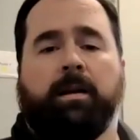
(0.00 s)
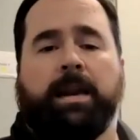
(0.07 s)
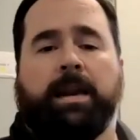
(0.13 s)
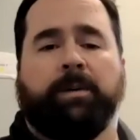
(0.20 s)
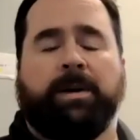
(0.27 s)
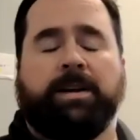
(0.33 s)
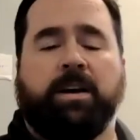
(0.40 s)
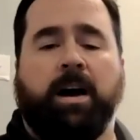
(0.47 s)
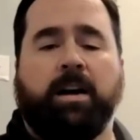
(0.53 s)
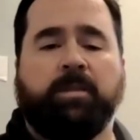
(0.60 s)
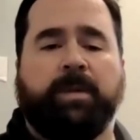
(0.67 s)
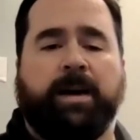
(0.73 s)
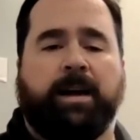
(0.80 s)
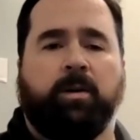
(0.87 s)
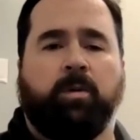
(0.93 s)
Now, we talked
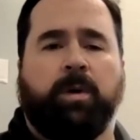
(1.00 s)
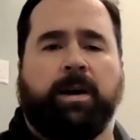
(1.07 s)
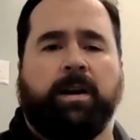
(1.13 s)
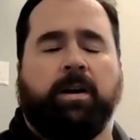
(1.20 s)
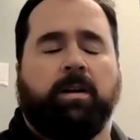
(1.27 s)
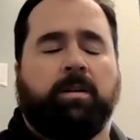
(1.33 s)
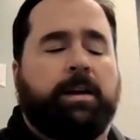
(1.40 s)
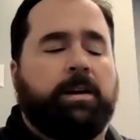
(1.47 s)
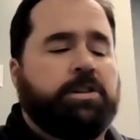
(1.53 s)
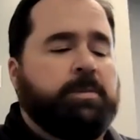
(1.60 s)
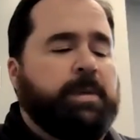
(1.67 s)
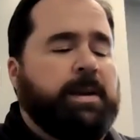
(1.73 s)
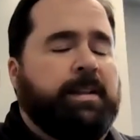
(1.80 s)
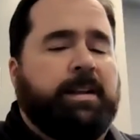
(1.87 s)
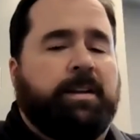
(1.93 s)
about what at our
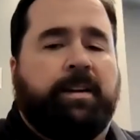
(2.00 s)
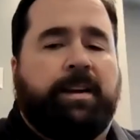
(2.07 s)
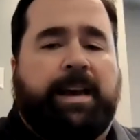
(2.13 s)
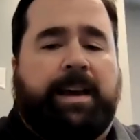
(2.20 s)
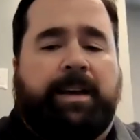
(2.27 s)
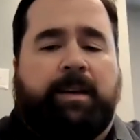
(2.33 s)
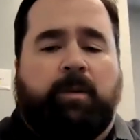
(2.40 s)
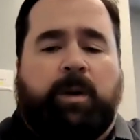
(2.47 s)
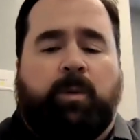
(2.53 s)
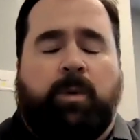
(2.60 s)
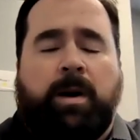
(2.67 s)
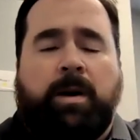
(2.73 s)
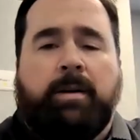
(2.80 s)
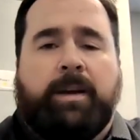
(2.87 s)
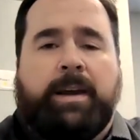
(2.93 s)
leadership meeting the other day, we
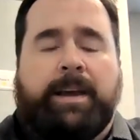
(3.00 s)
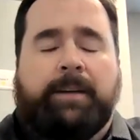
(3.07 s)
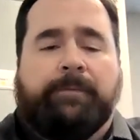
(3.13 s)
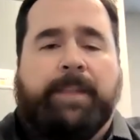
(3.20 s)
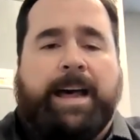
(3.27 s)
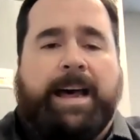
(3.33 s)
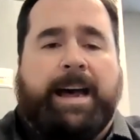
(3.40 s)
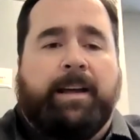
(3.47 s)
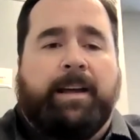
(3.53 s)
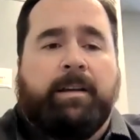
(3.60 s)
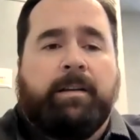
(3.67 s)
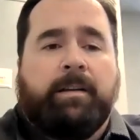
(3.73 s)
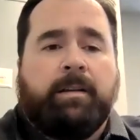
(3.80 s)
wonder if that